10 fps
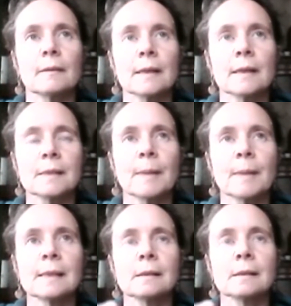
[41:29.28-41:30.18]

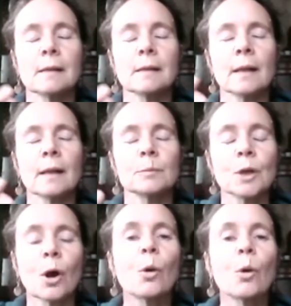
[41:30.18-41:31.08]
space can help to
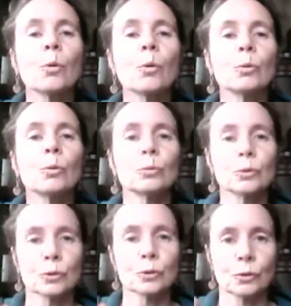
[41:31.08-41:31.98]

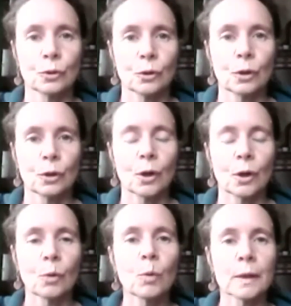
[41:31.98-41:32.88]
hold
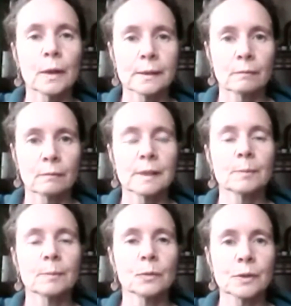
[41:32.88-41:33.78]
a wiser
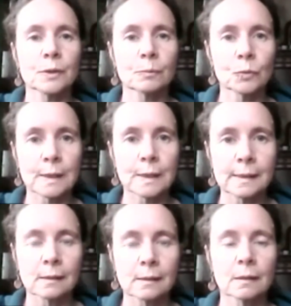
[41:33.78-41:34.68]
response, a more
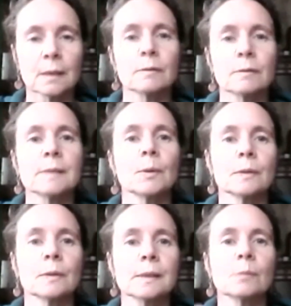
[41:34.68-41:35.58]
discerning
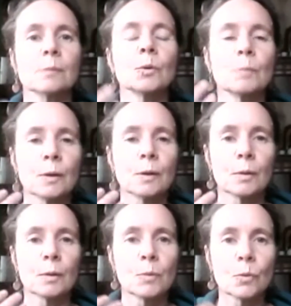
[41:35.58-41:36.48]
response, a
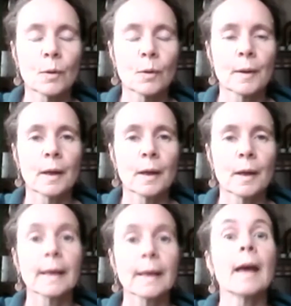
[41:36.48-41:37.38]
more
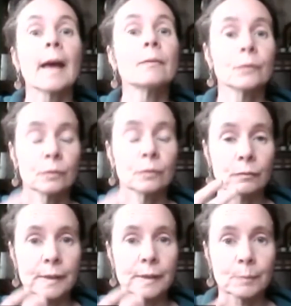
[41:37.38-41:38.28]
careful
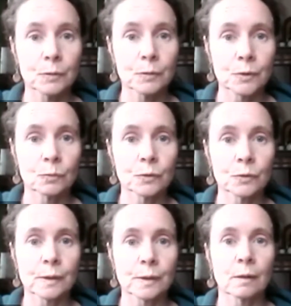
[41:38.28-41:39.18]
response
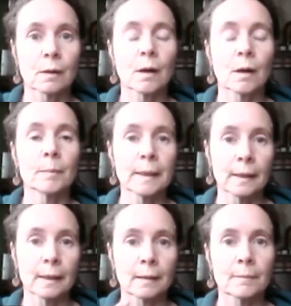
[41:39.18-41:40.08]
towards our
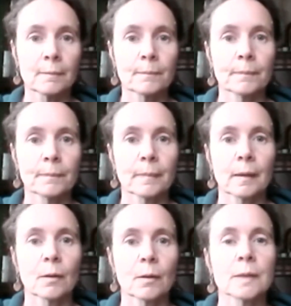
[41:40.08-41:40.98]
being
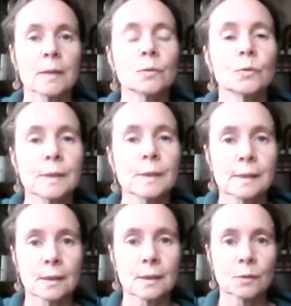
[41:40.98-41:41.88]
and towards the
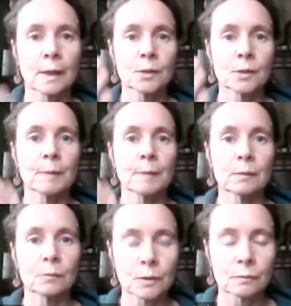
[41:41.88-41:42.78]
situation we may
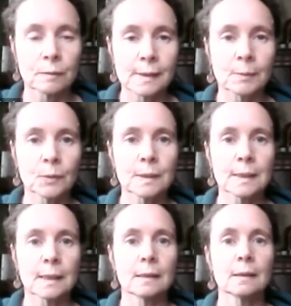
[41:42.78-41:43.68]
want to respond
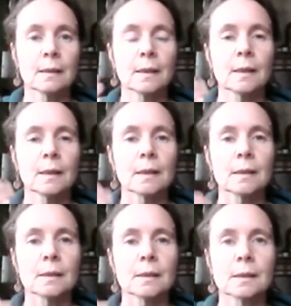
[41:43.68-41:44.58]
in.
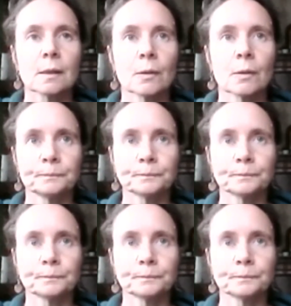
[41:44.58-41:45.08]
So